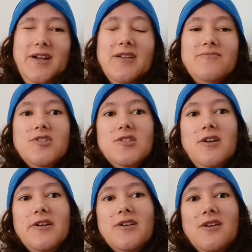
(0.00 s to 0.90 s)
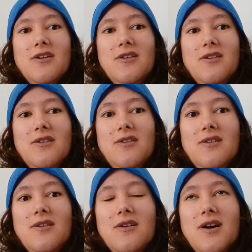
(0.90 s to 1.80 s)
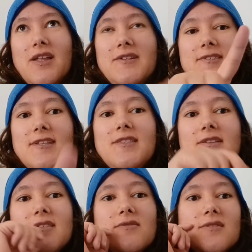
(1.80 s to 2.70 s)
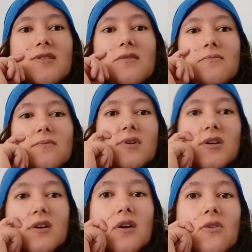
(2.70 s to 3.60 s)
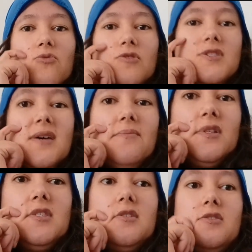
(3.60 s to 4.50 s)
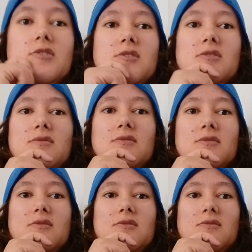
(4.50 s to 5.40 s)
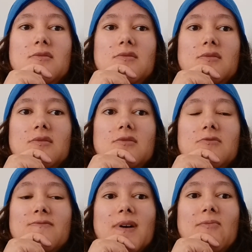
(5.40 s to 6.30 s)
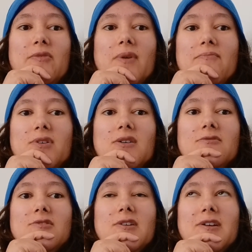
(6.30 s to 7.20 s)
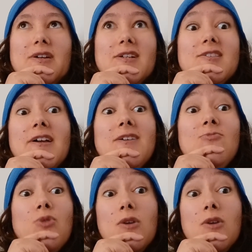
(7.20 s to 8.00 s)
And I'm just like, and I said this in a WhatsApp message to a family member. I was like, it's like in